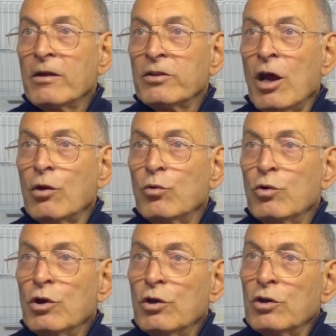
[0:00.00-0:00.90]
now
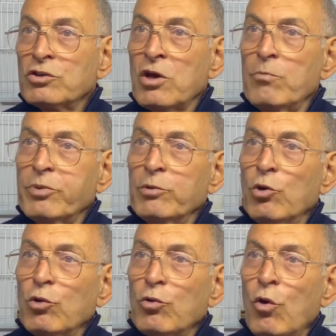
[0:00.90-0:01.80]
some
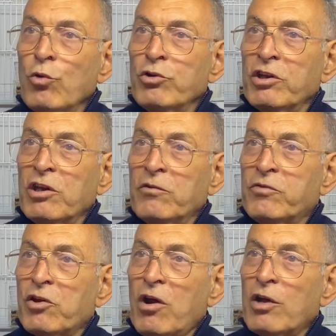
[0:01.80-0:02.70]
people only give
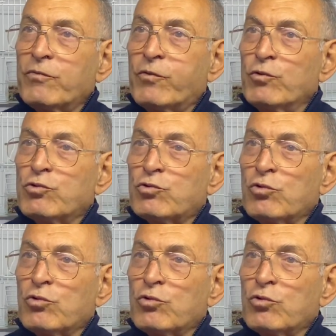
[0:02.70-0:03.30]
the right foods